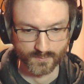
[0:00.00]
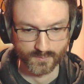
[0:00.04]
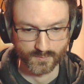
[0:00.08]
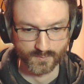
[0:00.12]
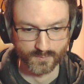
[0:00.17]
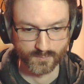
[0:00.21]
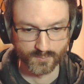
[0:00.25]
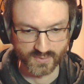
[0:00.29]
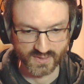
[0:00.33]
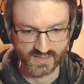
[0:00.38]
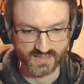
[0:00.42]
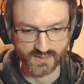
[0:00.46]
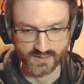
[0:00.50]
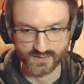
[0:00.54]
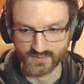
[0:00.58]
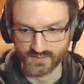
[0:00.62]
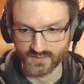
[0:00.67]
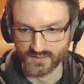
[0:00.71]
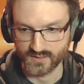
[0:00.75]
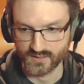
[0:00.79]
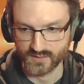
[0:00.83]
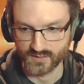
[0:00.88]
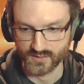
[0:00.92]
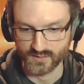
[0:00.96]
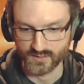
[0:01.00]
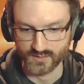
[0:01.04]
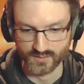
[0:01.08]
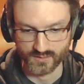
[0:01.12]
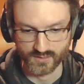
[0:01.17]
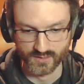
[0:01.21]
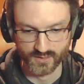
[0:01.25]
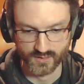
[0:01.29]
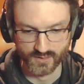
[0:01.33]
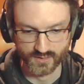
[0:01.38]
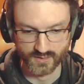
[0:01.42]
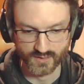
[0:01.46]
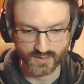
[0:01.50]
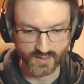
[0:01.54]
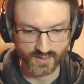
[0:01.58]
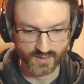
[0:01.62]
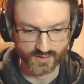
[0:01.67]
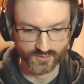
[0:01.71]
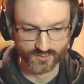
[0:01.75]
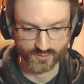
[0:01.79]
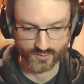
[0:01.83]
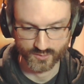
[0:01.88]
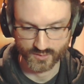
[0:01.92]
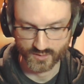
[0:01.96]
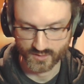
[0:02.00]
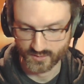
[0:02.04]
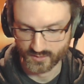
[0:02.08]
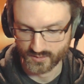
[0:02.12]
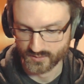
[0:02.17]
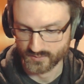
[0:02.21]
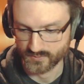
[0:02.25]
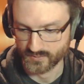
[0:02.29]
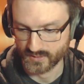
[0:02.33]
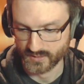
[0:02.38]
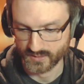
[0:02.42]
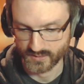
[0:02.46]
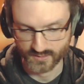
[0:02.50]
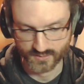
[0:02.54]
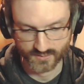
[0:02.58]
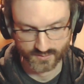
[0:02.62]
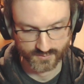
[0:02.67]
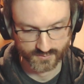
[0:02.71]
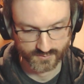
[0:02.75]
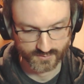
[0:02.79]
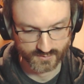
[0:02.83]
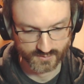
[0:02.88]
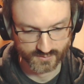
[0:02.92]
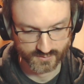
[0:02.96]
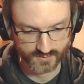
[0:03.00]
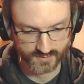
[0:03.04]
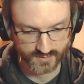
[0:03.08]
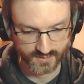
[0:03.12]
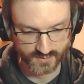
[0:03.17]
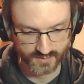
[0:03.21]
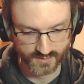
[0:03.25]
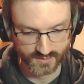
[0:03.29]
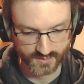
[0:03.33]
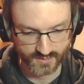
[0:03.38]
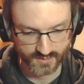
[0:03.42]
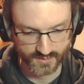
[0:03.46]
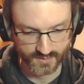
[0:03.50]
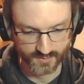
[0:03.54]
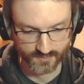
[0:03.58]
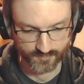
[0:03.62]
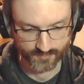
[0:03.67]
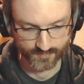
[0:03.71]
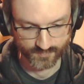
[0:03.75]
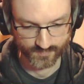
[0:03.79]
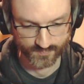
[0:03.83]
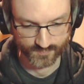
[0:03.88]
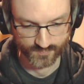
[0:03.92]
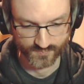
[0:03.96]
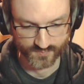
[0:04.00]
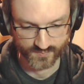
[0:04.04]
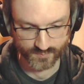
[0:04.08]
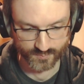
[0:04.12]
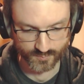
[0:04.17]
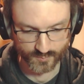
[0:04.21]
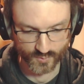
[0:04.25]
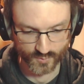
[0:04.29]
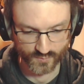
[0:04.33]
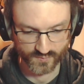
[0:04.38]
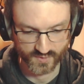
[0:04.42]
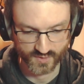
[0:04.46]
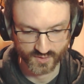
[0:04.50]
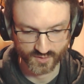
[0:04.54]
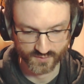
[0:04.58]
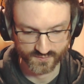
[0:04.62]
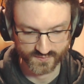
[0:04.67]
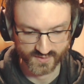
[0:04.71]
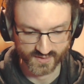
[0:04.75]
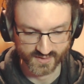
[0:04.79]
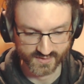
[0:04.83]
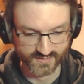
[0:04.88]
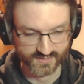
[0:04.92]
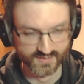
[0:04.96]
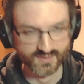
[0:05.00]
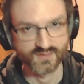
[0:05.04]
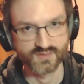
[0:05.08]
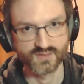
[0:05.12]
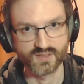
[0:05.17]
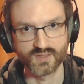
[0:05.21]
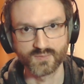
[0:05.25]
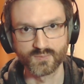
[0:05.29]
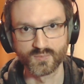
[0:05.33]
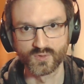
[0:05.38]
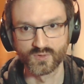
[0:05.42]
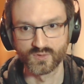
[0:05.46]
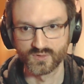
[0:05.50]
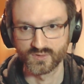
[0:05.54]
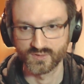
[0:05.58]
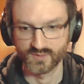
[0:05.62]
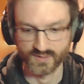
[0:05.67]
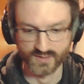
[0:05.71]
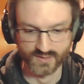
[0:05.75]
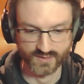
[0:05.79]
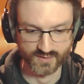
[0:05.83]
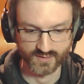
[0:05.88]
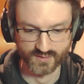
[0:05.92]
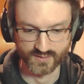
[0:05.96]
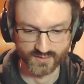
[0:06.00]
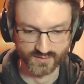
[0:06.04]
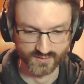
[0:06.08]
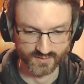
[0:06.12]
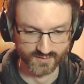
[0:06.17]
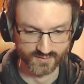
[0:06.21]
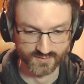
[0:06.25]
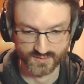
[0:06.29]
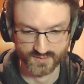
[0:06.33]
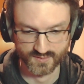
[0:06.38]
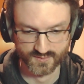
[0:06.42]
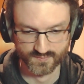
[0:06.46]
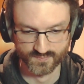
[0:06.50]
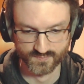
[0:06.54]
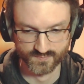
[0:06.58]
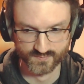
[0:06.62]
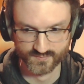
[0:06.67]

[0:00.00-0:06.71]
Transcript: But yeah, no, the moving of that table, it's